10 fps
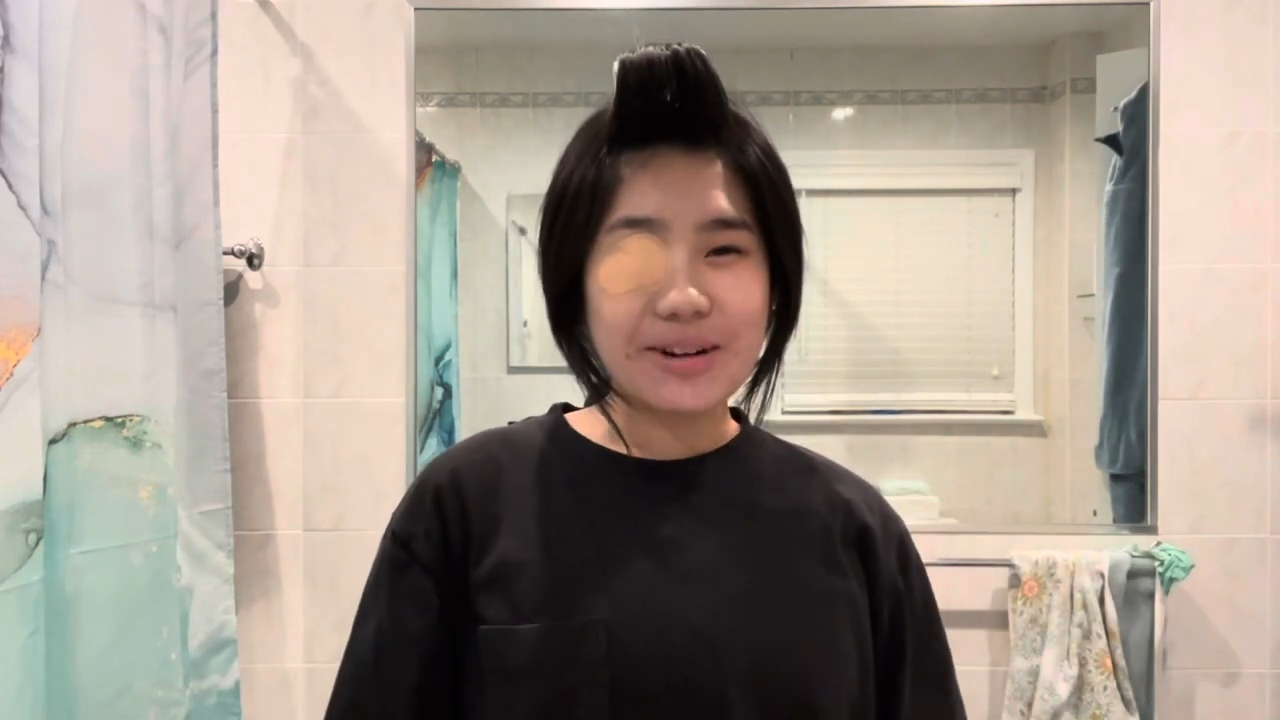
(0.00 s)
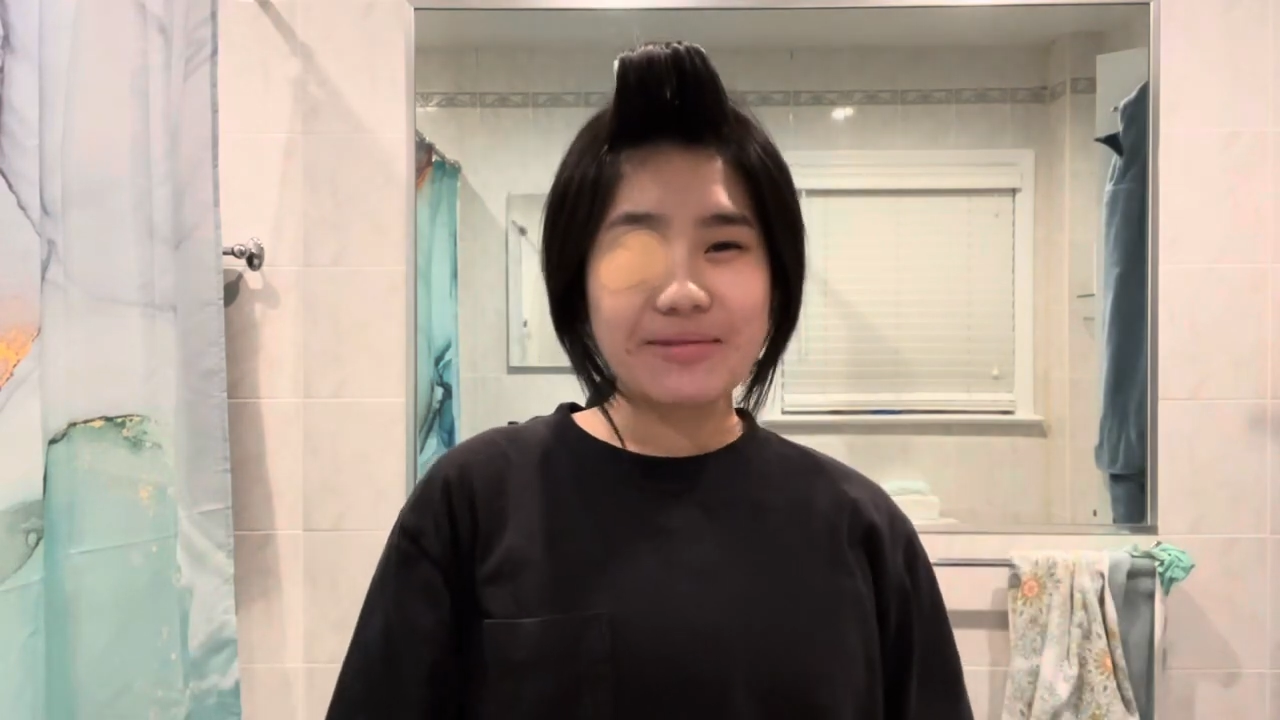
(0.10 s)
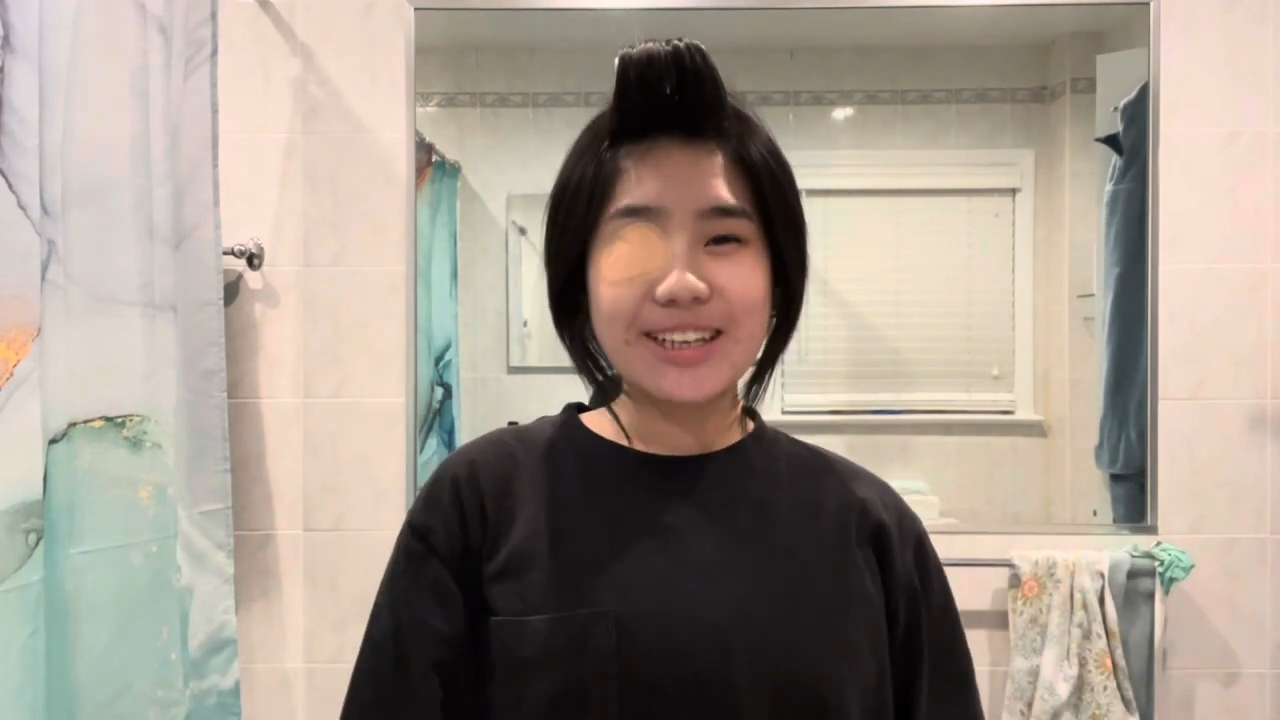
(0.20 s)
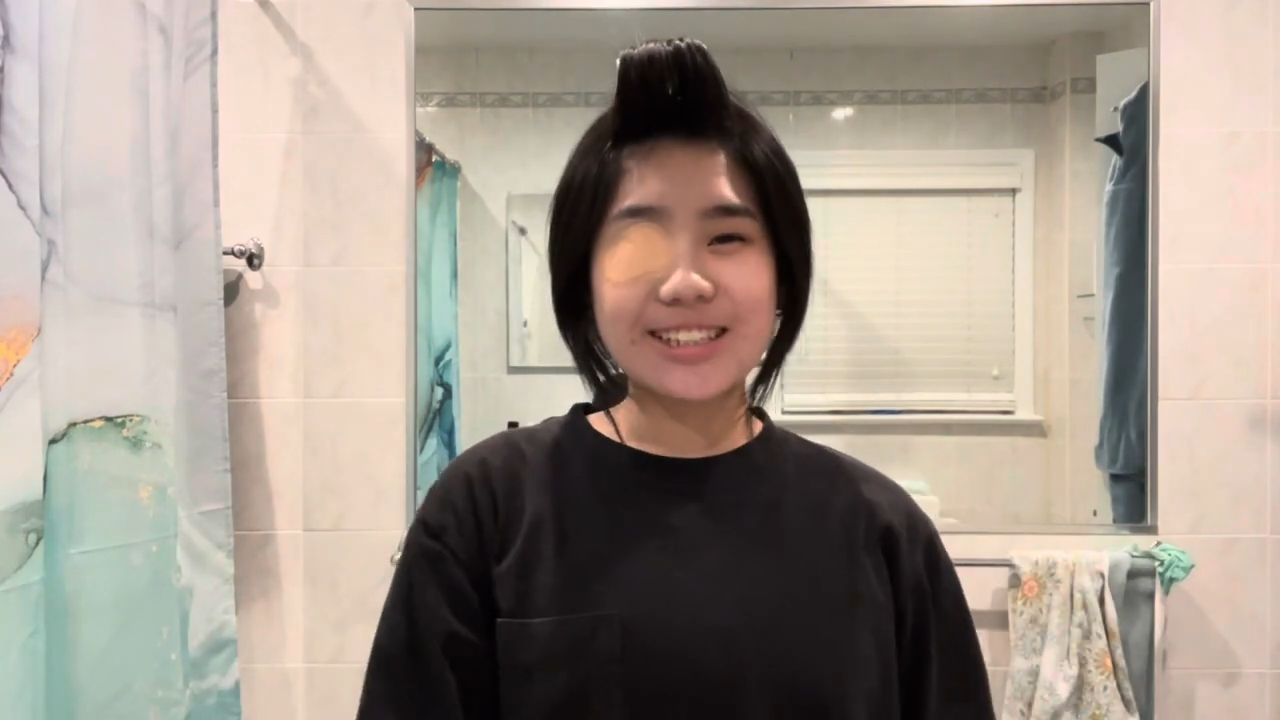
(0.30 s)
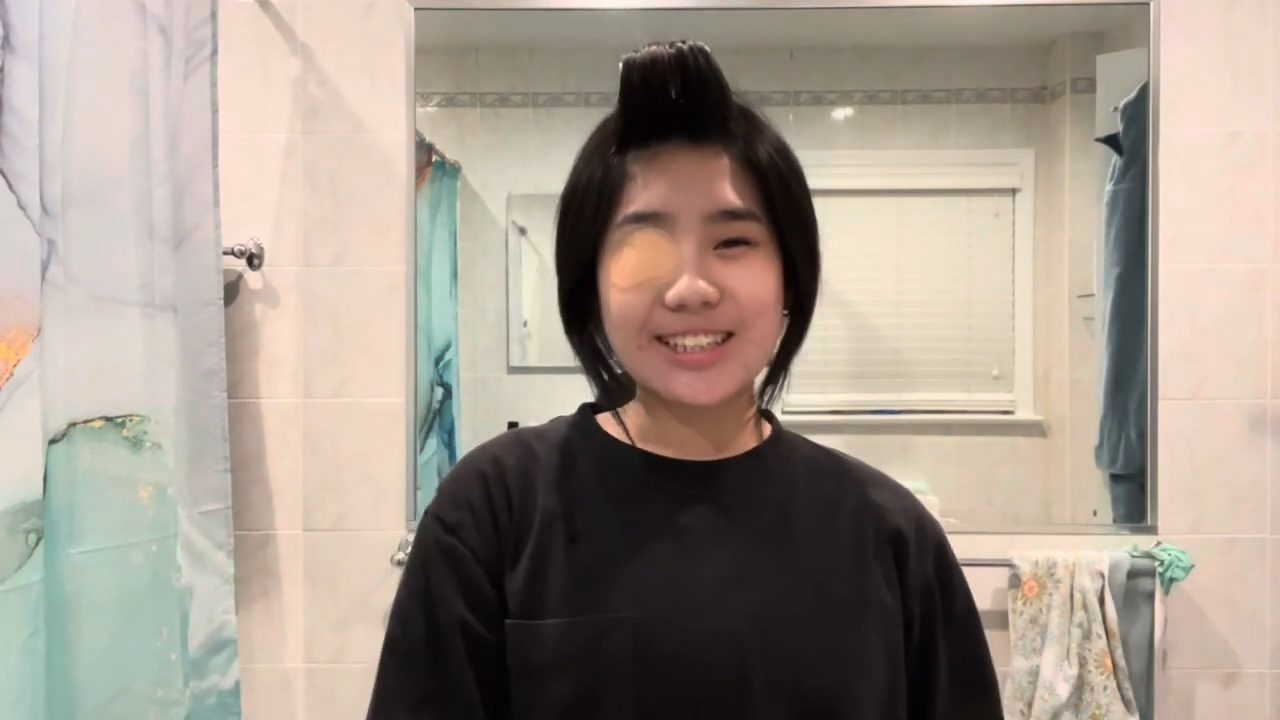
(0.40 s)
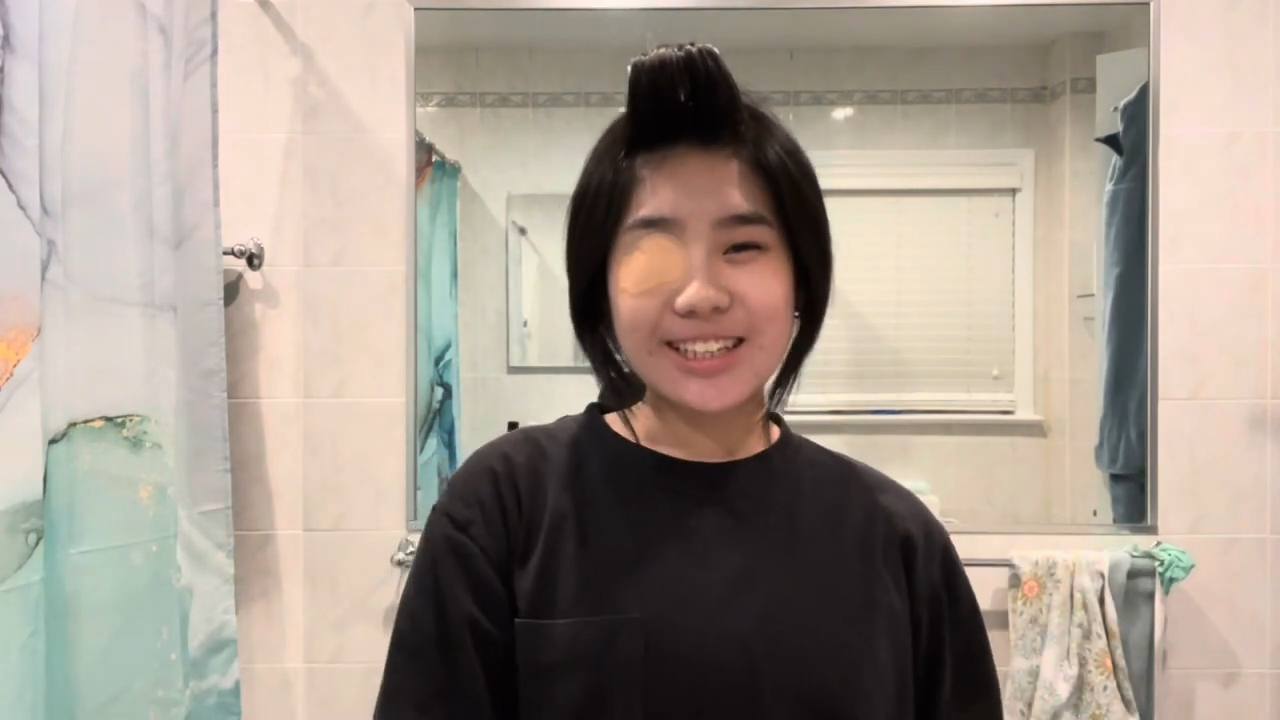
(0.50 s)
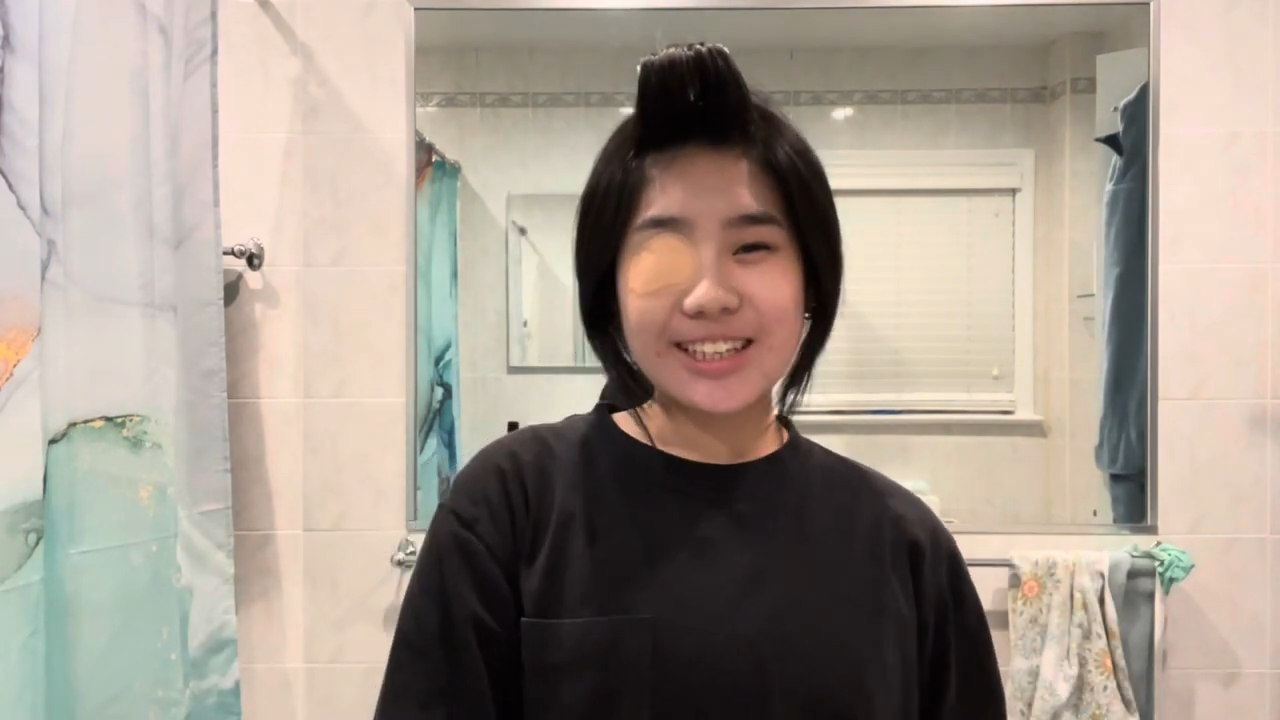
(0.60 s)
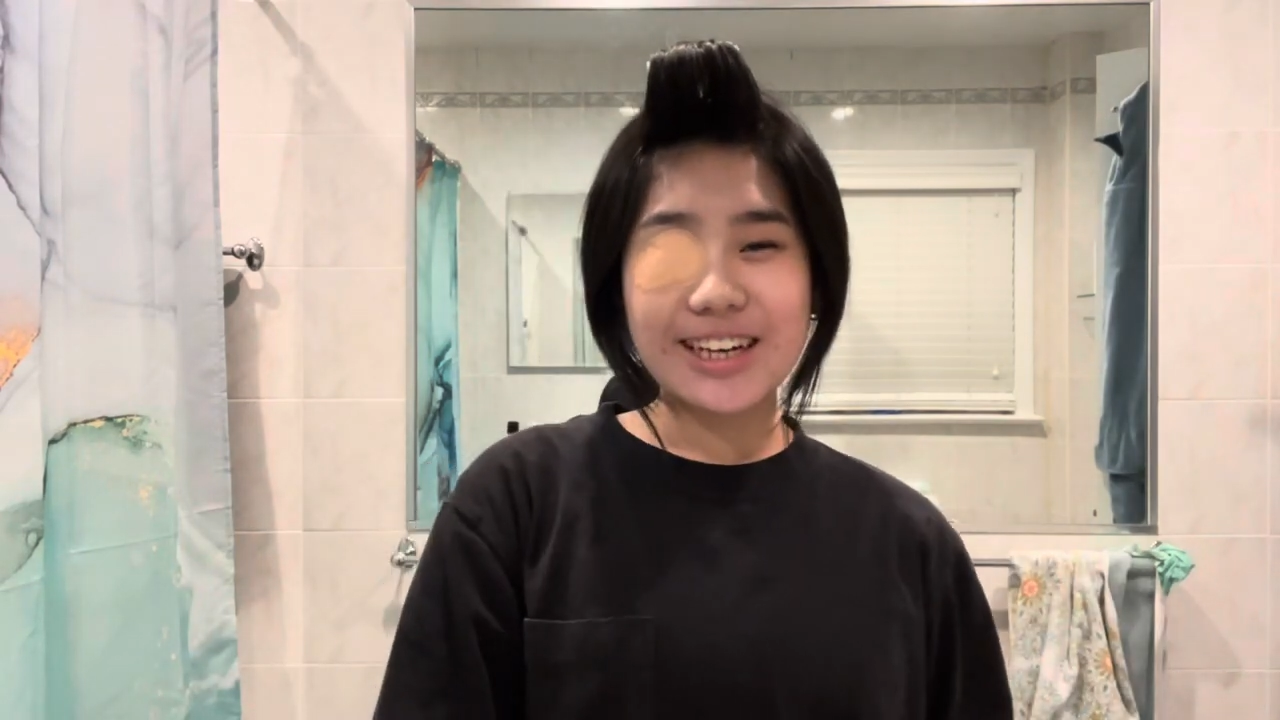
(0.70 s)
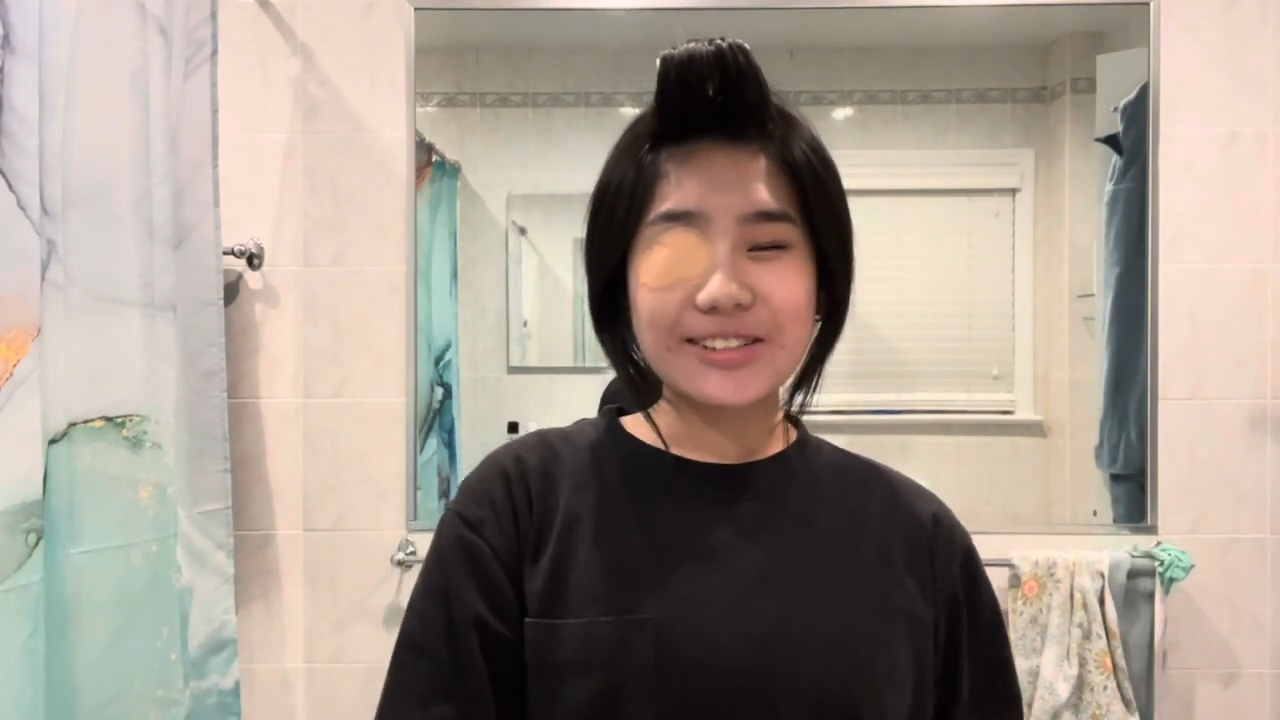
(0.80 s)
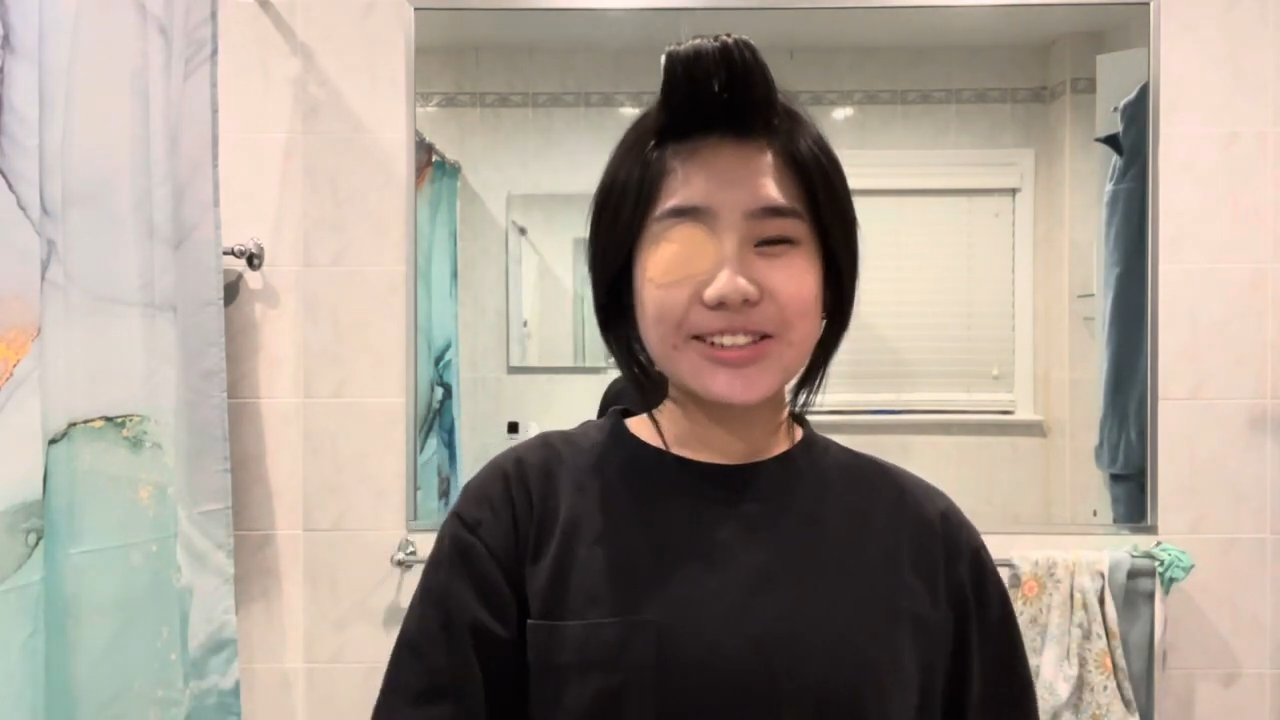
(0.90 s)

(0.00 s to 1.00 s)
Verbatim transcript: of my skincare